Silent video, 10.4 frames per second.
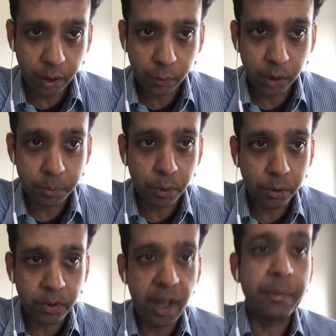What
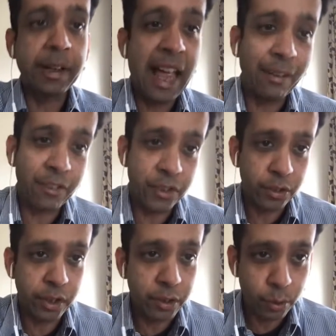programming language
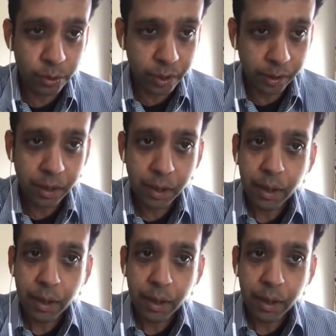you're using?